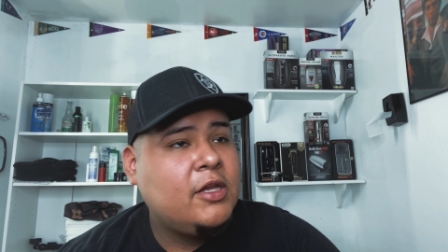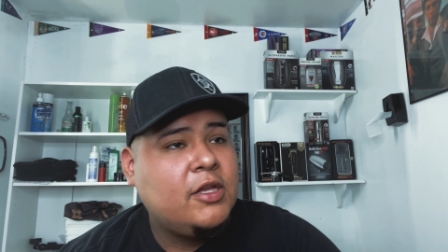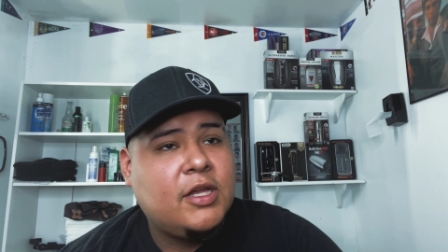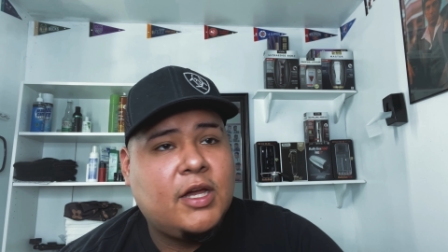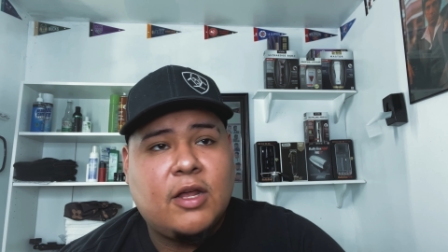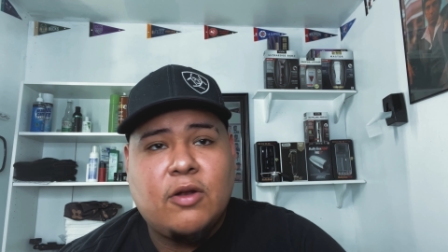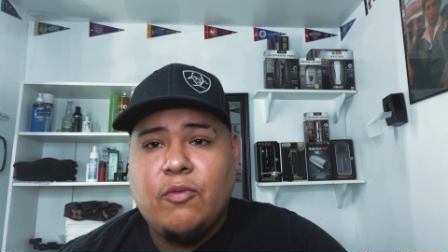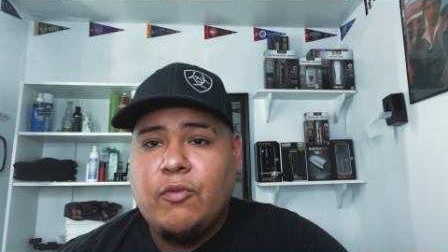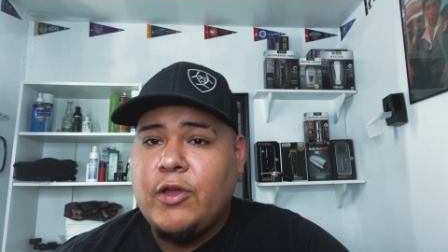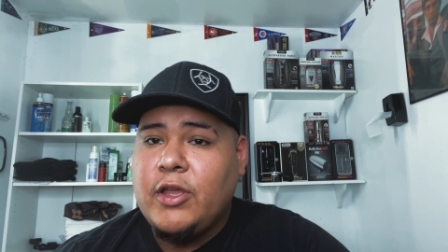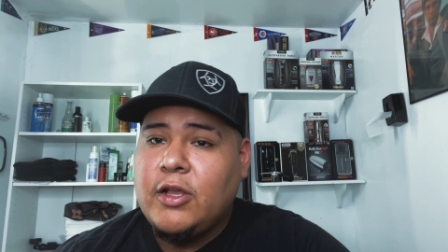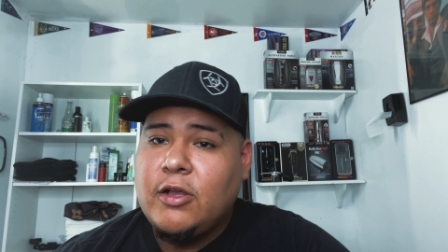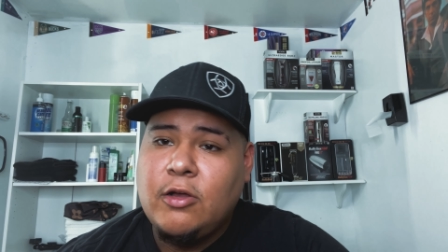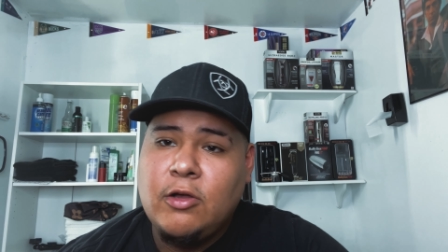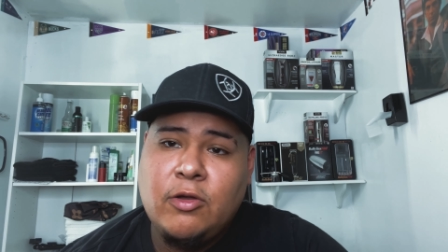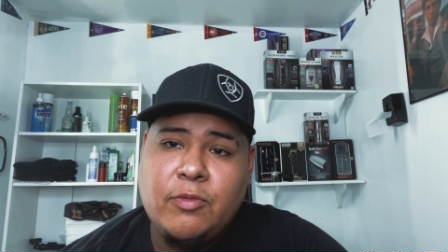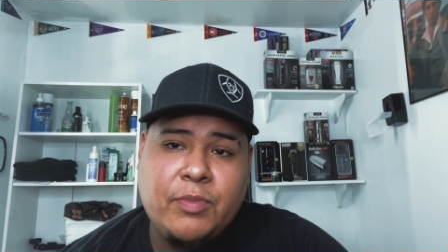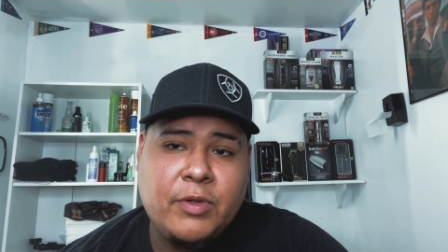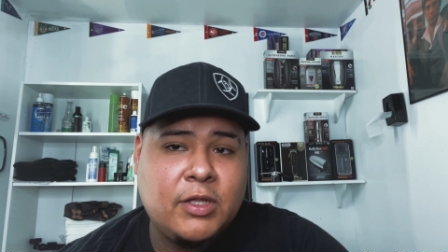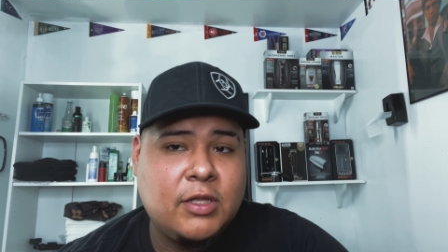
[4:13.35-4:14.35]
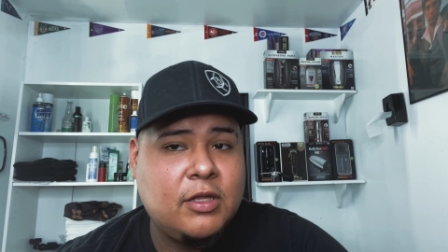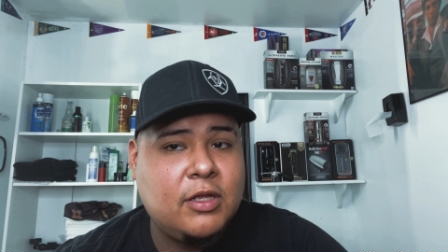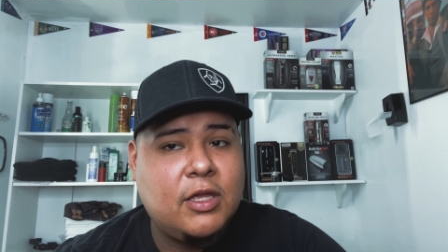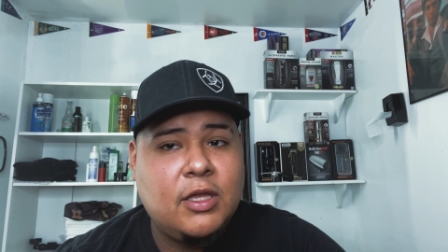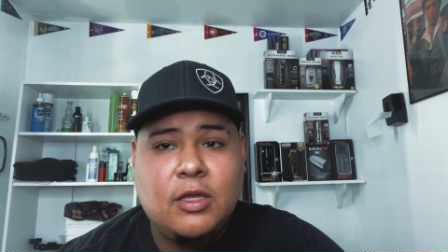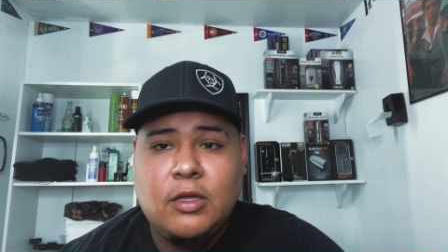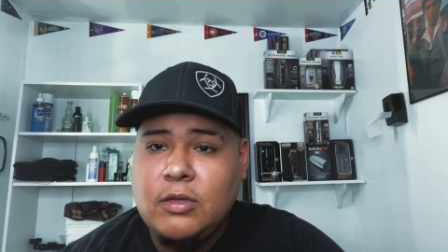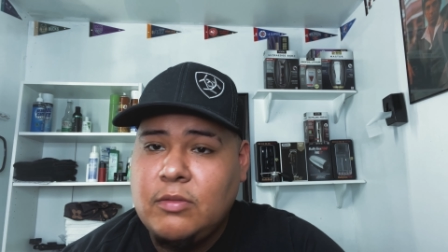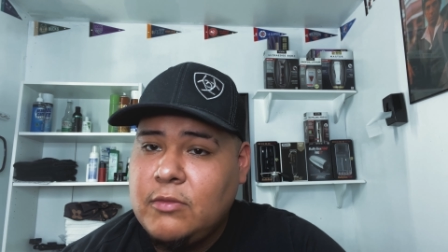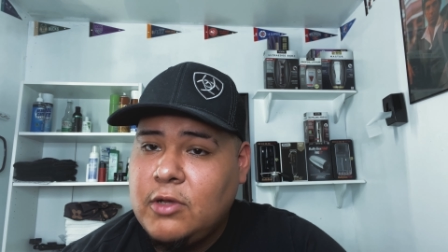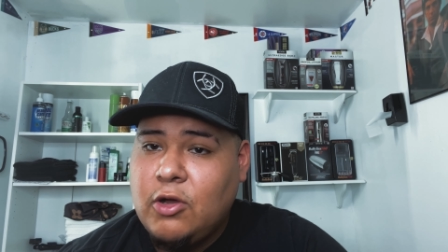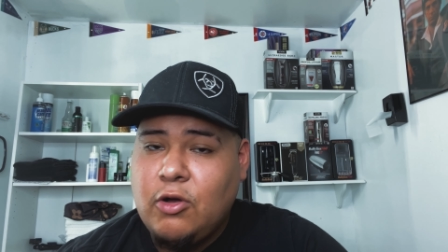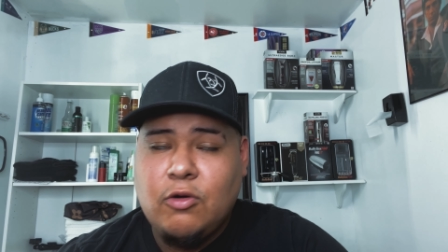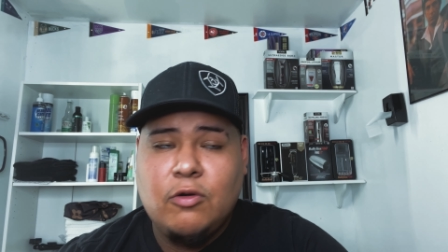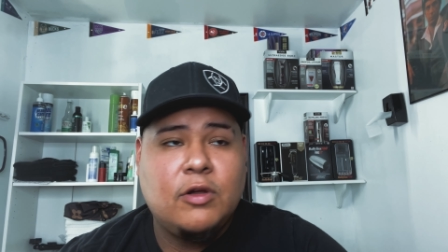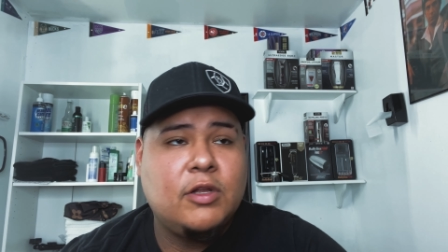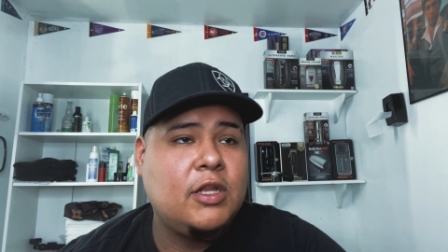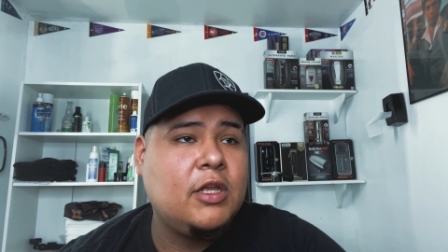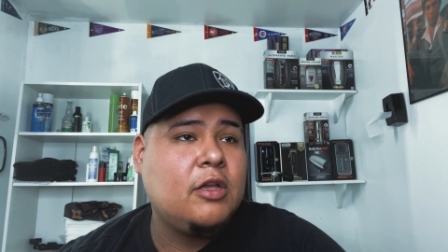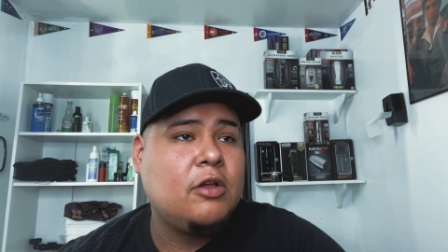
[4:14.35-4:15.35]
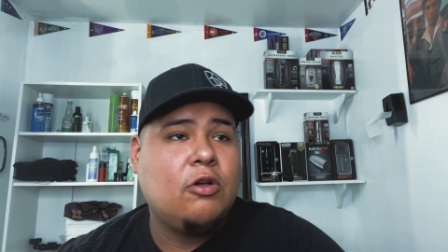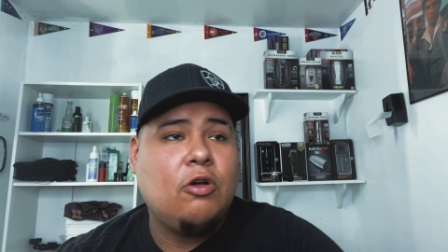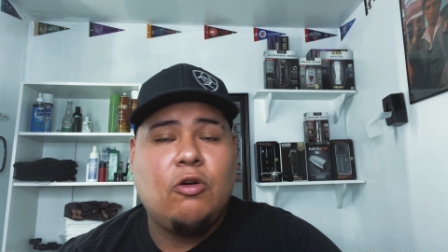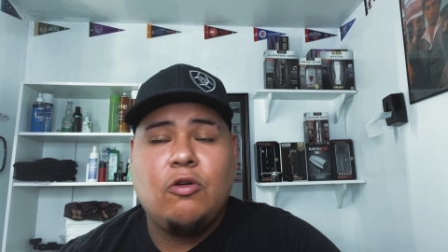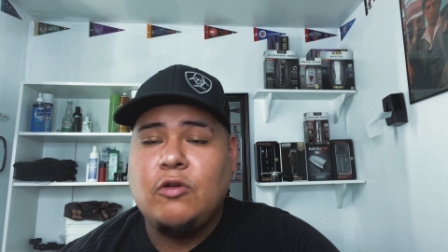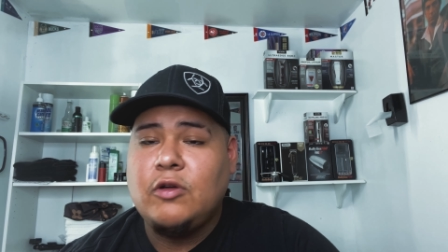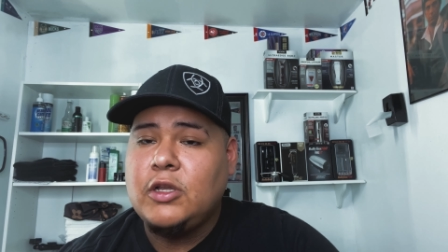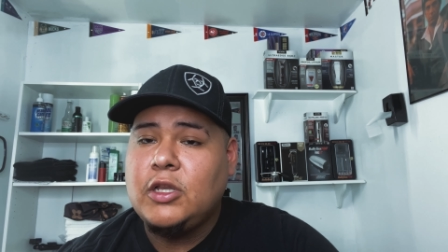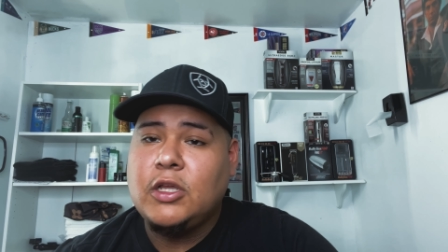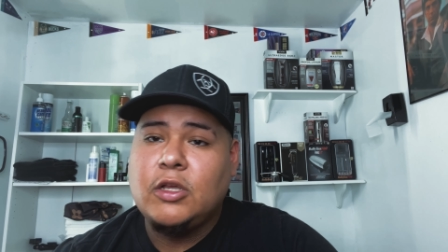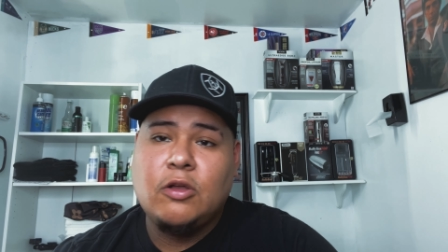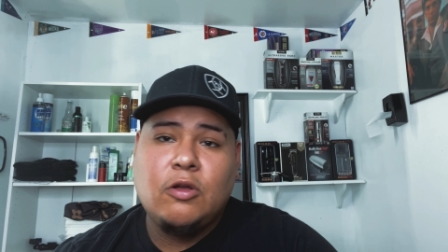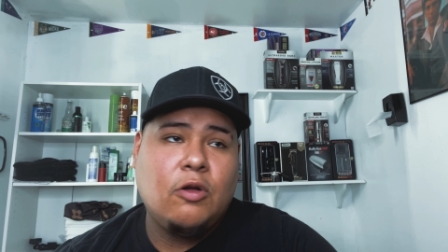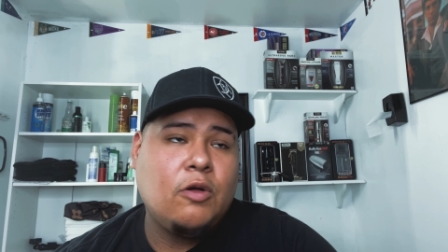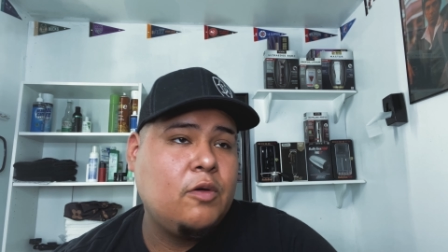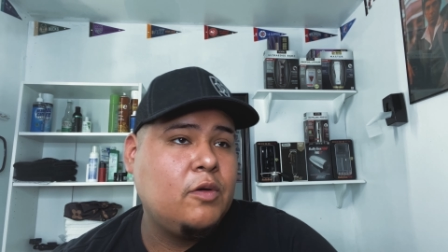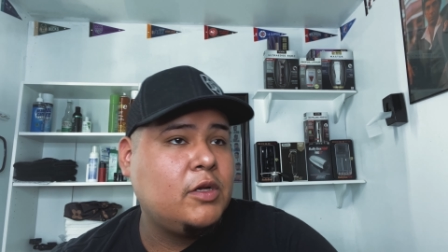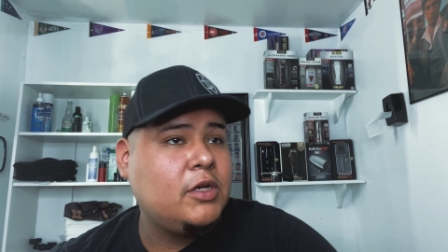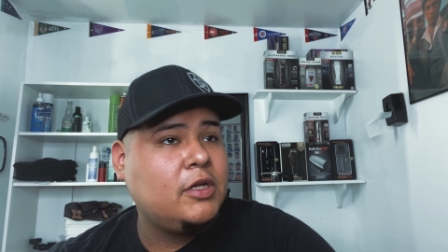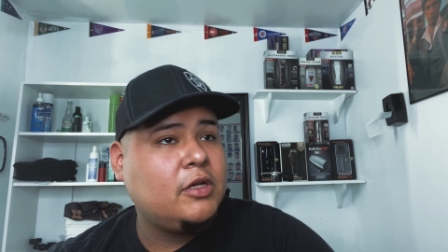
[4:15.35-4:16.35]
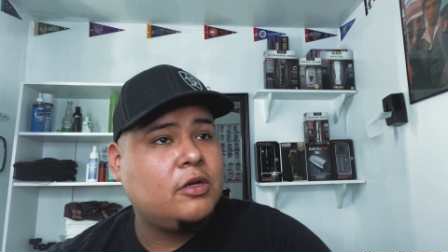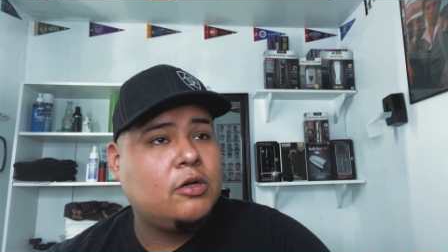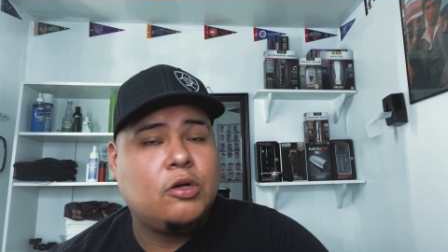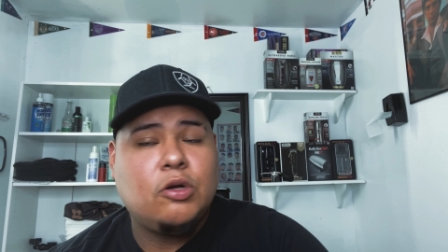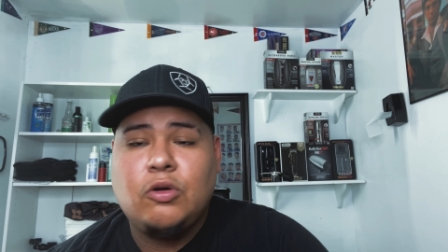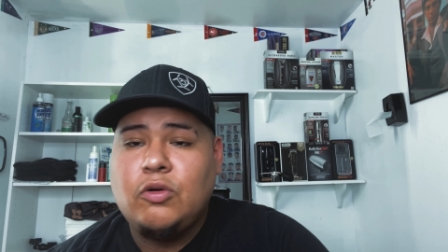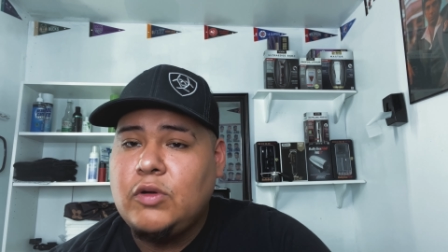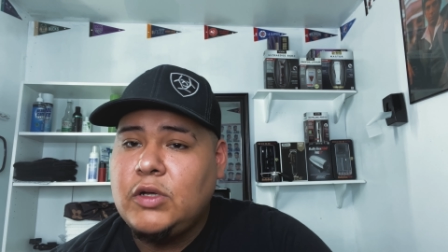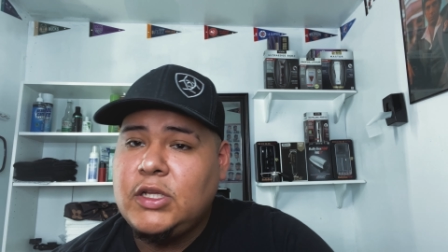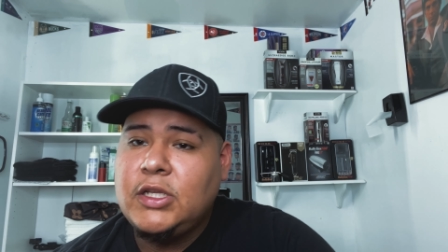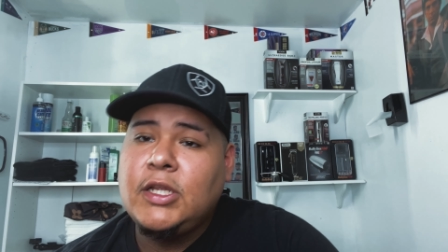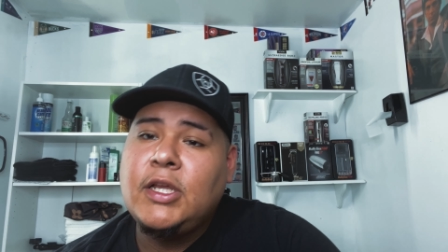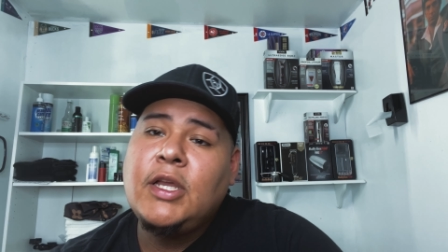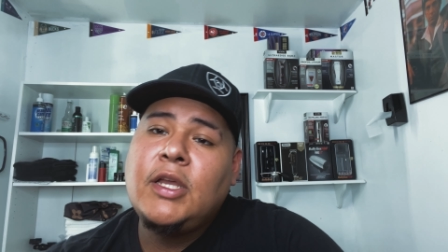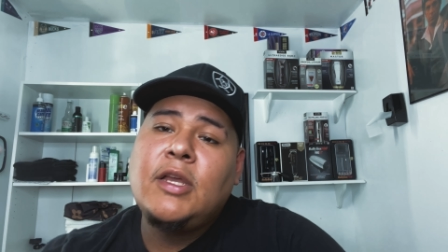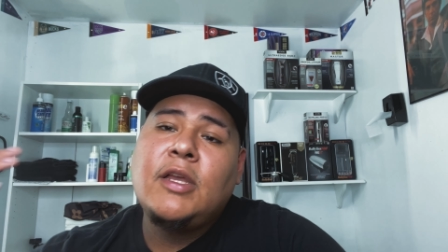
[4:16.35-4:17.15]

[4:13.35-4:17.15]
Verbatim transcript: You gotta wake up and keep going and going and going and going